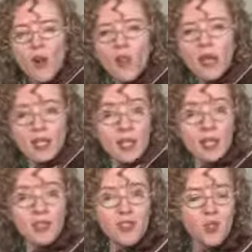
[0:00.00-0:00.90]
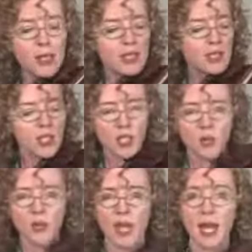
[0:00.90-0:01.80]
all that is doing is going to
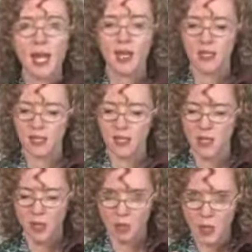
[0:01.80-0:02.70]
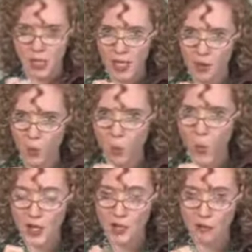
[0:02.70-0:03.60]
create this really
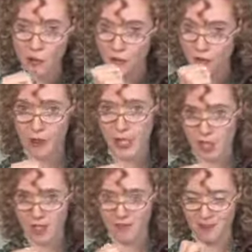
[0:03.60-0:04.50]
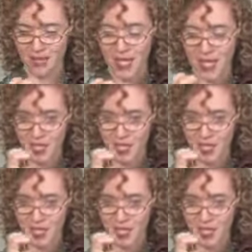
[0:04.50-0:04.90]
wonderful friction, okay?